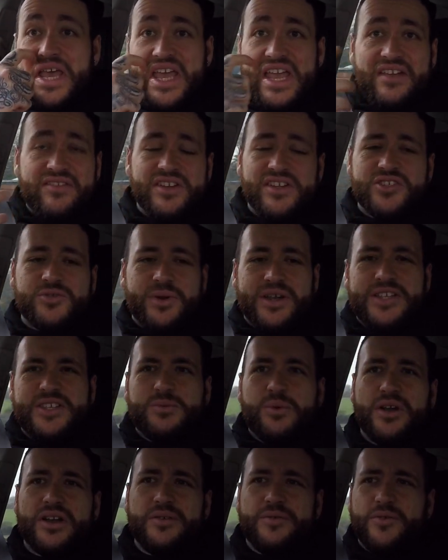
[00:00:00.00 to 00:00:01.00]
Even in
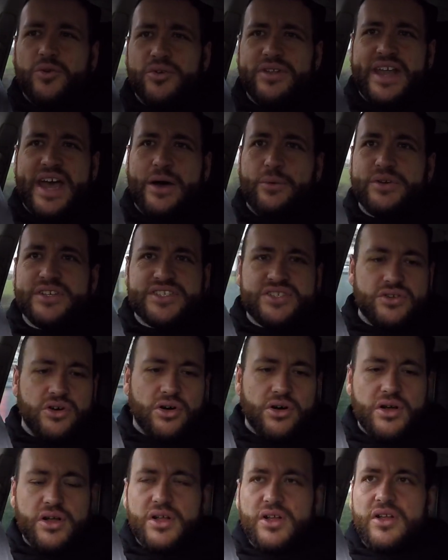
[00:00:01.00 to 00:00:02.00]
2024 now, it's
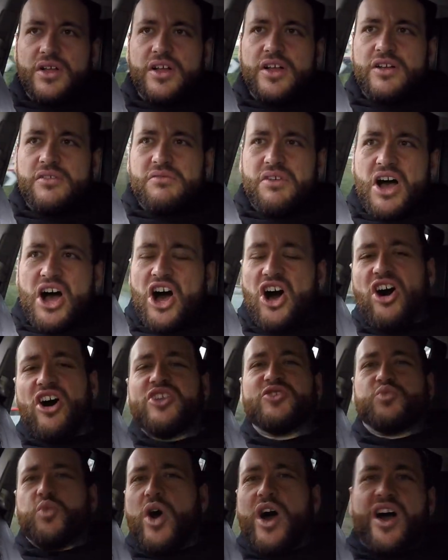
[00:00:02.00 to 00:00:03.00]
not
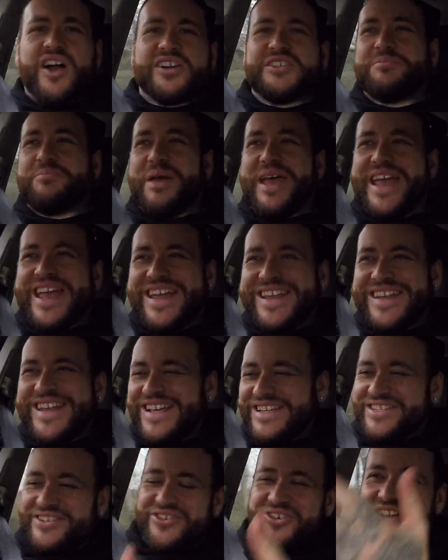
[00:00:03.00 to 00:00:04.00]
hard work to be in
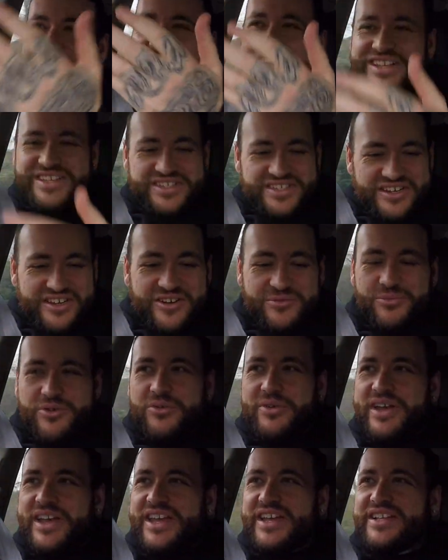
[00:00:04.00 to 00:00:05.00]
this. You've got a heated steering
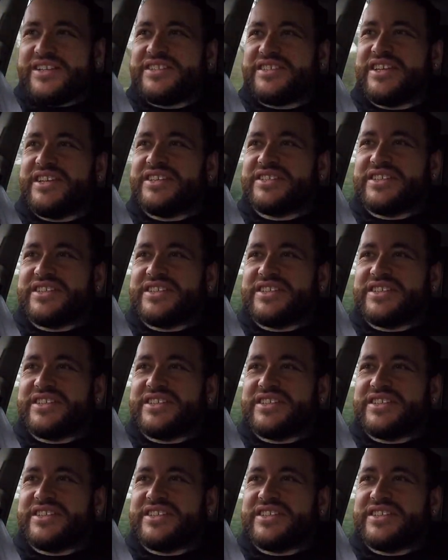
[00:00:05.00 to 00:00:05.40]
wheel, heated seats,